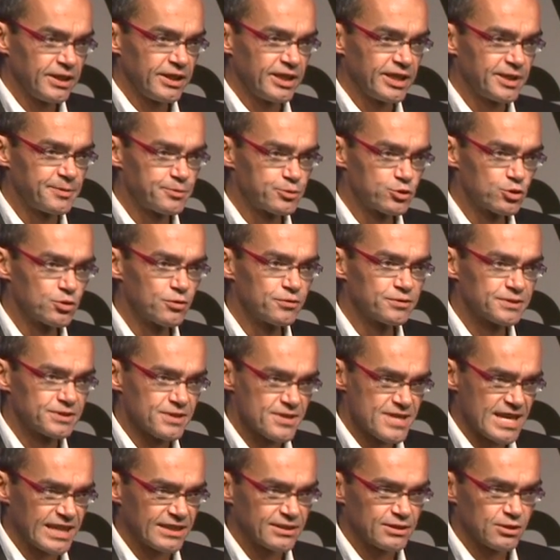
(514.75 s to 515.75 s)
It proves
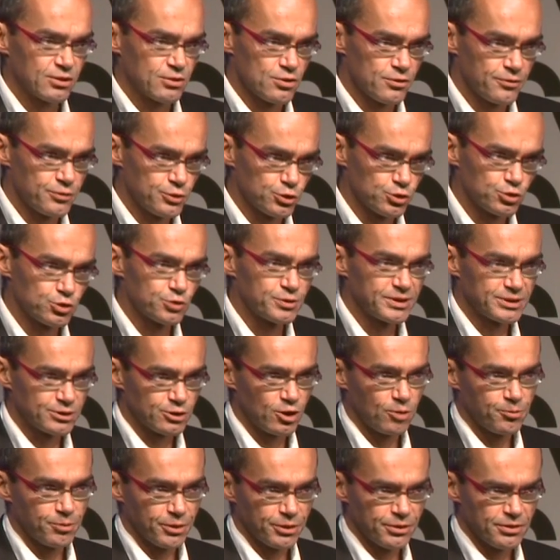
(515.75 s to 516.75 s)
that the future is
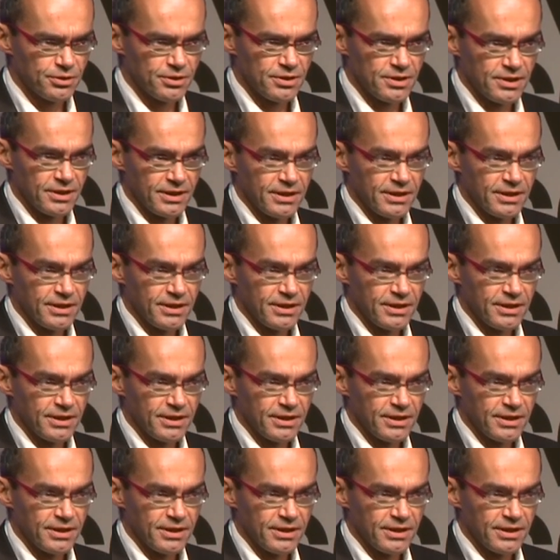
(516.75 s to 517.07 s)
open,